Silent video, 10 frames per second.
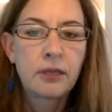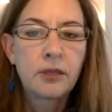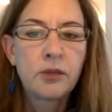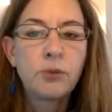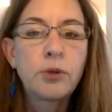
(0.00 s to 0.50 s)

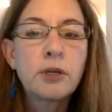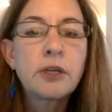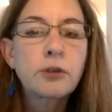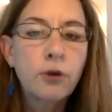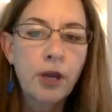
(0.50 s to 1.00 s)
We're at
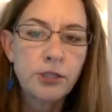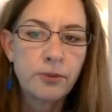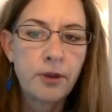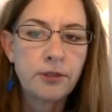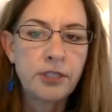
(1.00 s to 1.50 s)
a
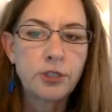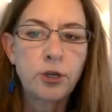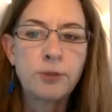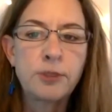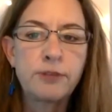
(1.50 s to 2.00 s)
crossroads in
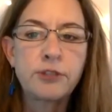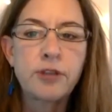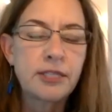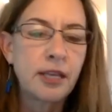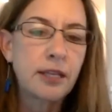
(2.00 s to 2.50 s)
terms of
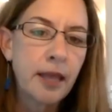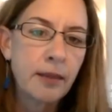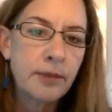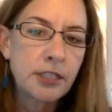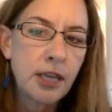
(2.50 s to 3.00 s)
addressing
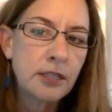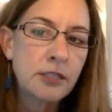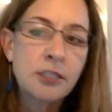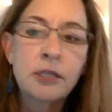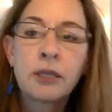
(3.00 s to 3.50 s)
climate
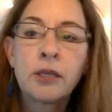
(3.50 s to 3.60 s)
change.